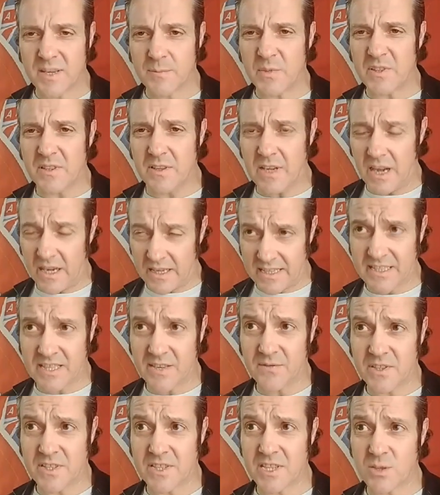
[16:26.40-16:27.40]

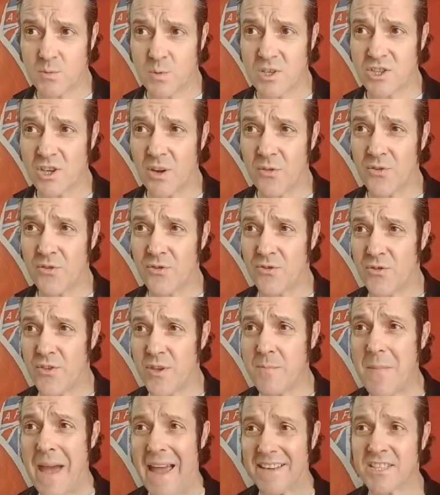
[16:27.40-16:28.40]
activities which are
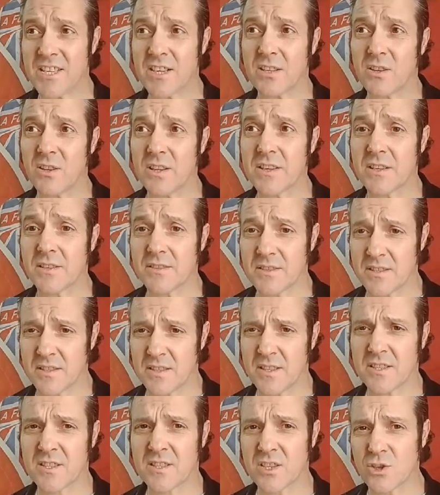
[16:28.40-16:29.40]
thematically
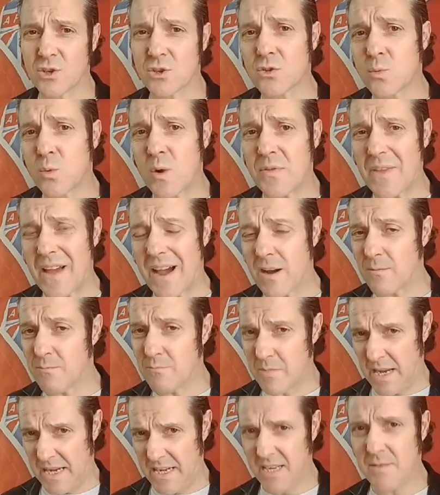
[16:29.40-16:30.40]
consistent with our
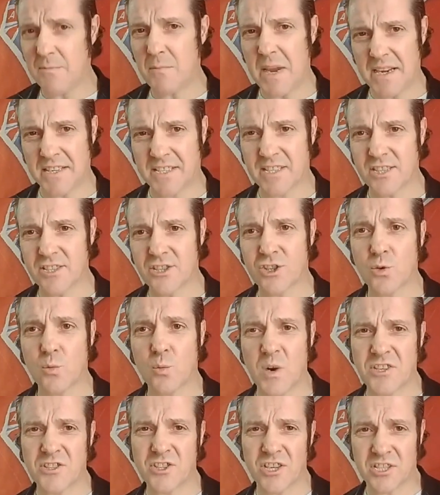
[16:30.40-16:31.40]
main message,
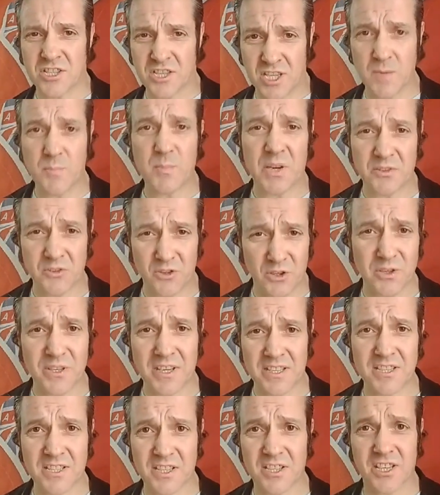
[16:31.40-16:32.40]
which is keeping the
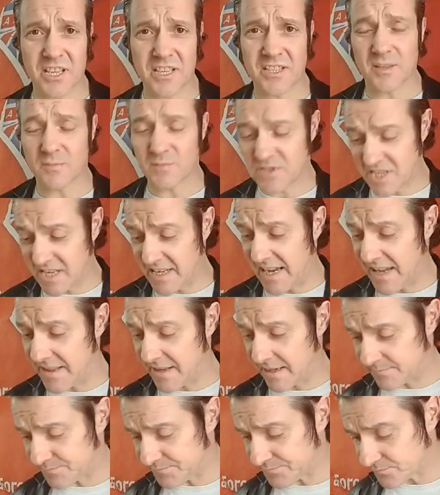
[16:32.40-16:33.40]
United Kingdom together.
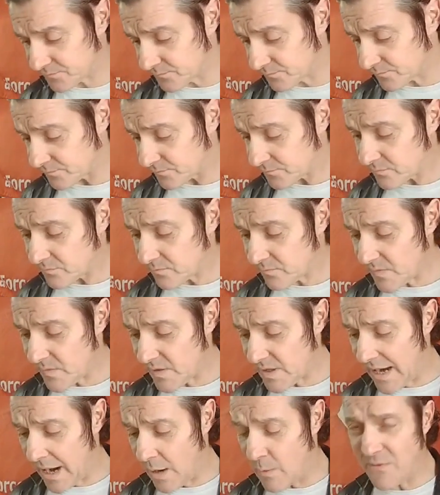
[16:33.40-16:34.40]

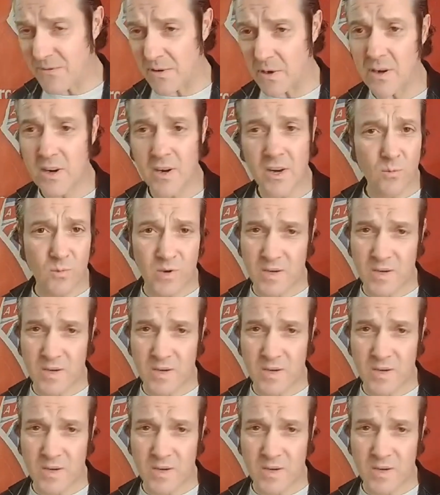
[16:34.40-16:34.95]
However, we